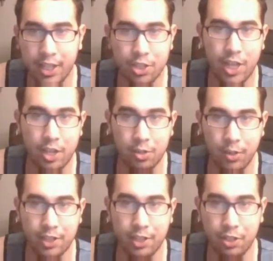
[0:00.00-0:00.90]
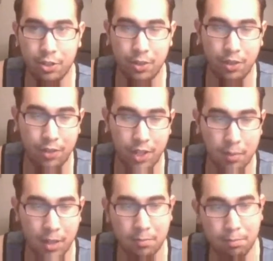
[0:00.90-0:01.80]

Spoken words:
They just can't do anything to you. I'll fuck them up.